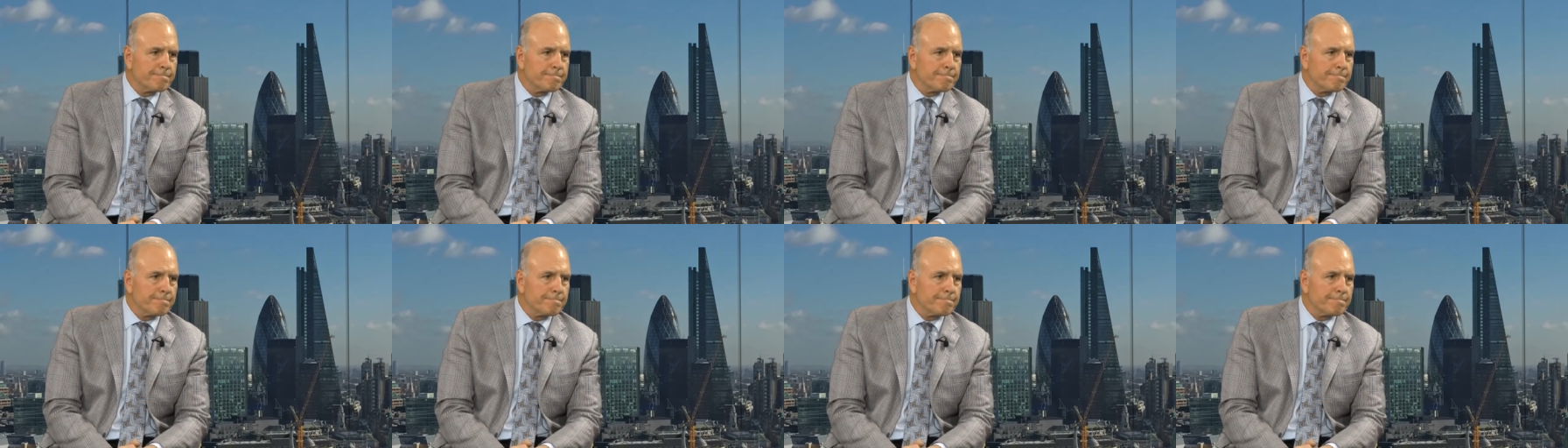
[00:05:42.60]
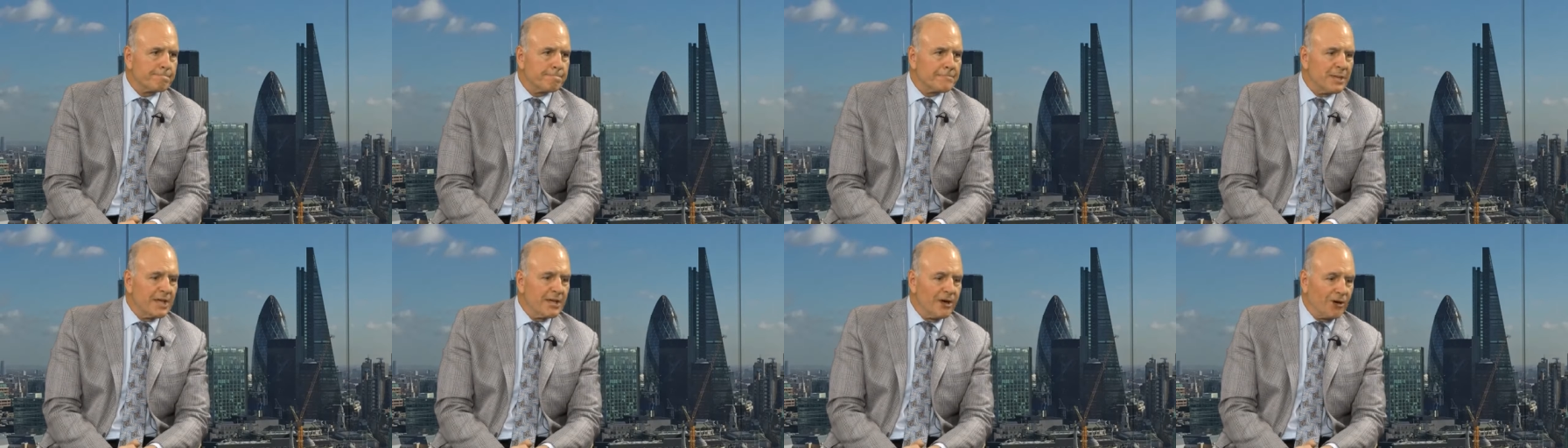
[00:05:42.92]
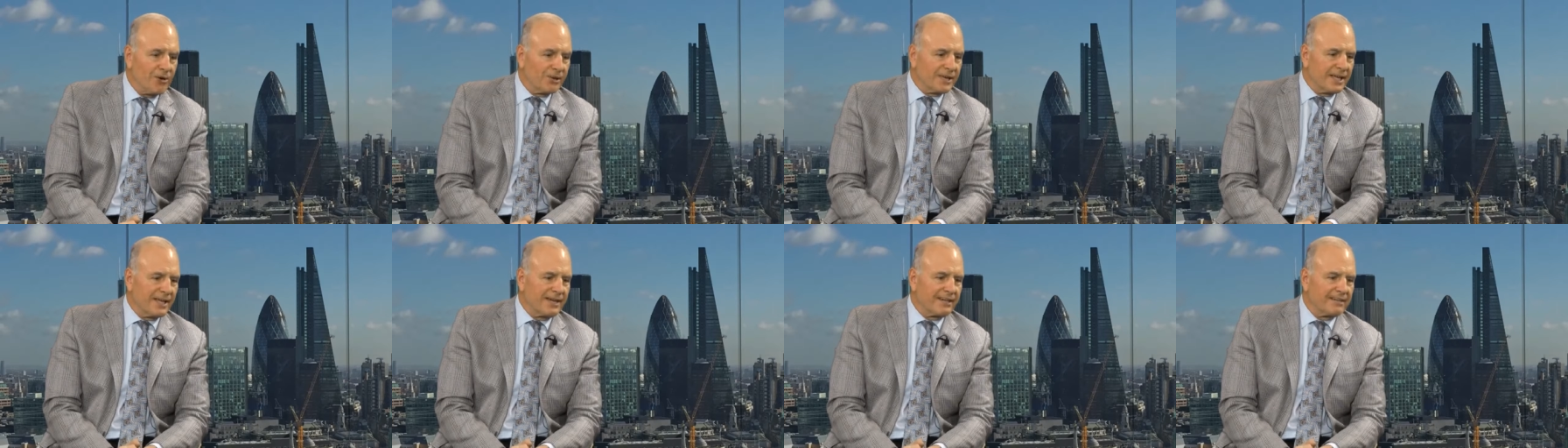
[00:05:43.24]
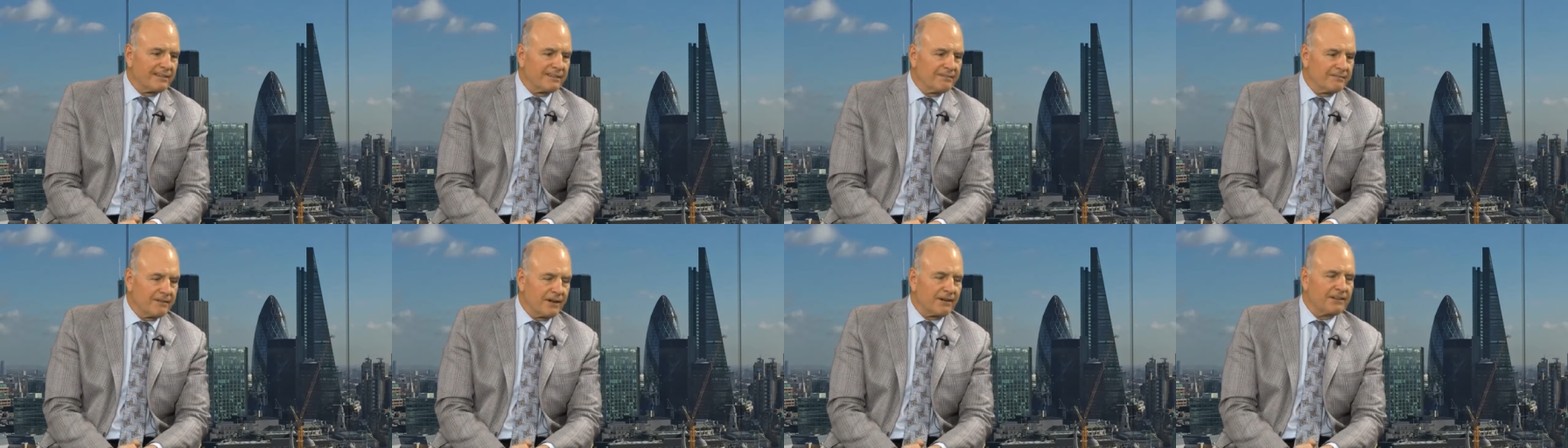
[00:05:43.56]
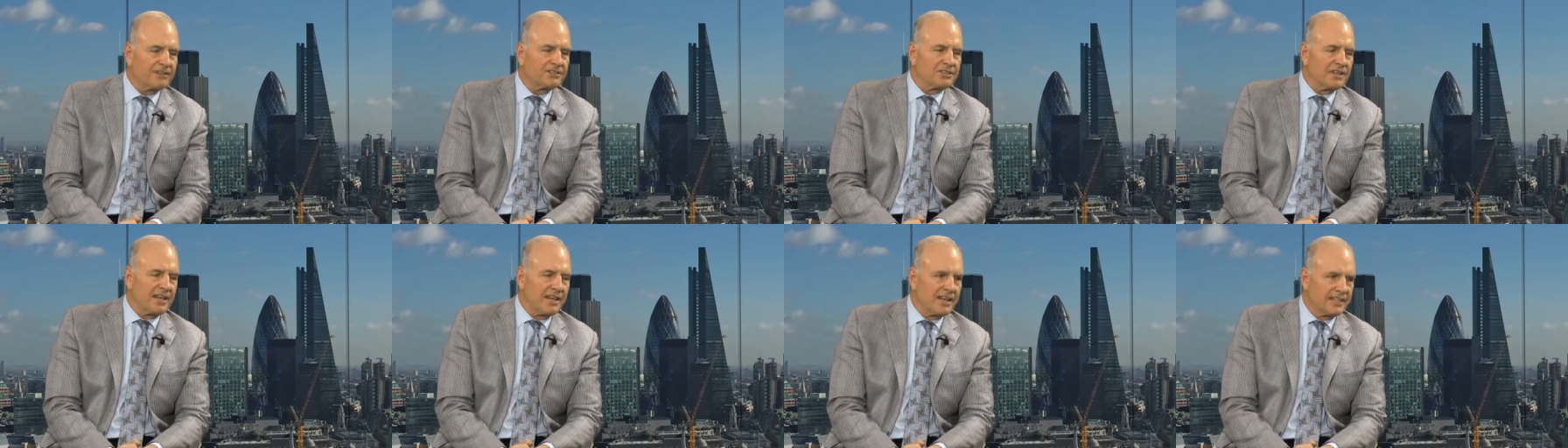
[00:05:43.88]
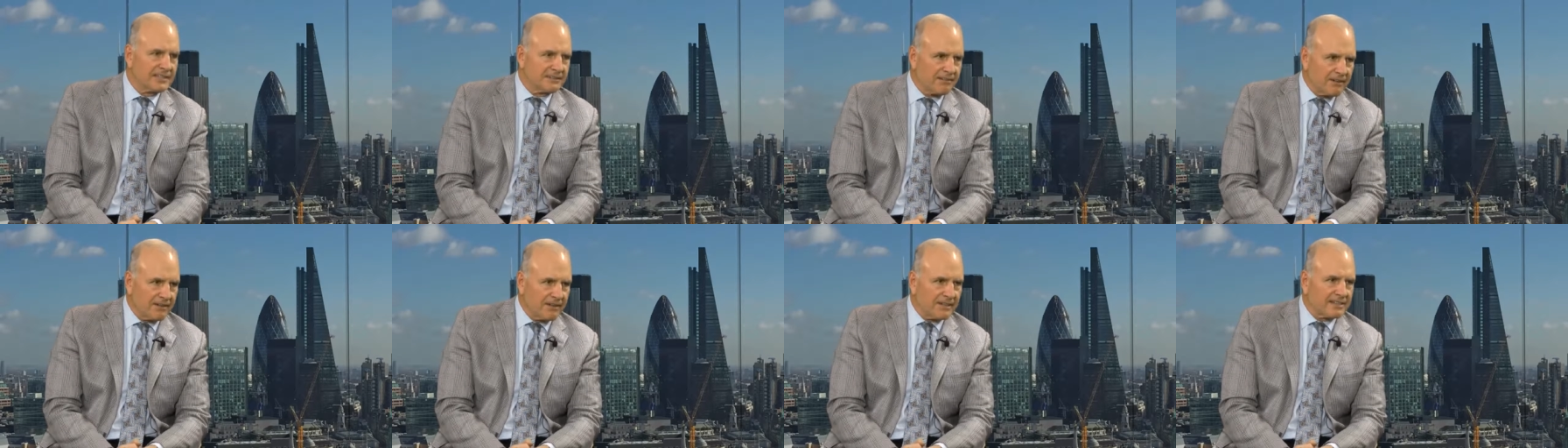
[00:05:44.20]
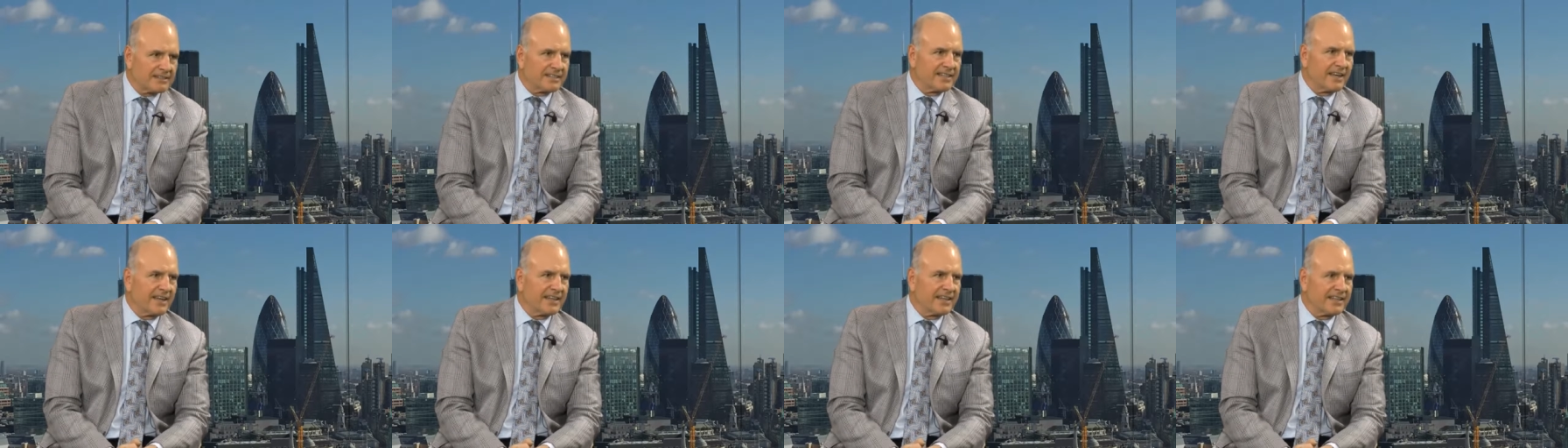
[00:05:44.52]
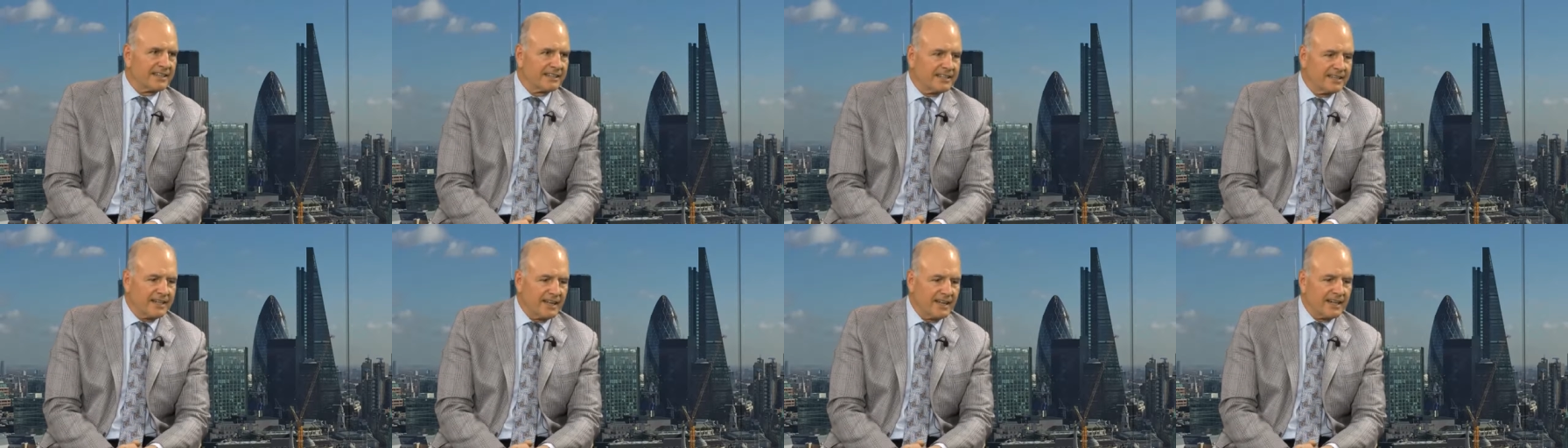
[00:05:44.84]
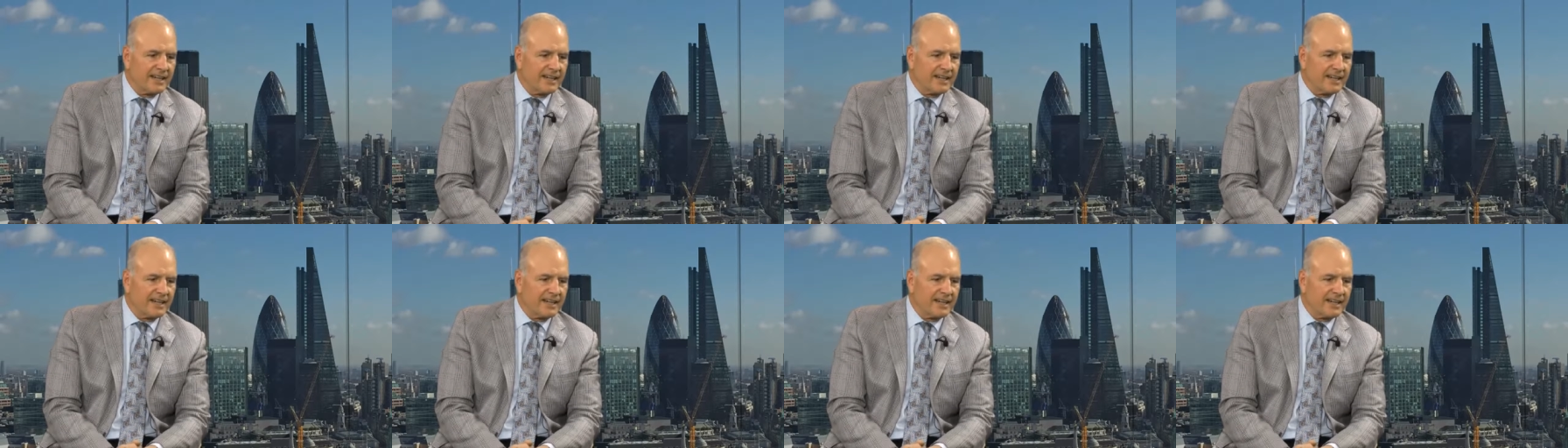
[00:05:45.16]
to it? Oh, yeah. Very jazzed, very excited.